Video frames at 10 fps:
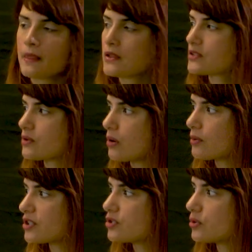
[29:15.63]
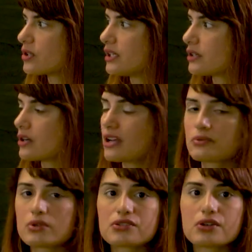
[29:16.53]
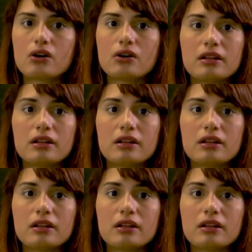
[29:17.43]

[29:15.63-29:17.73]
So what we do here, as we saw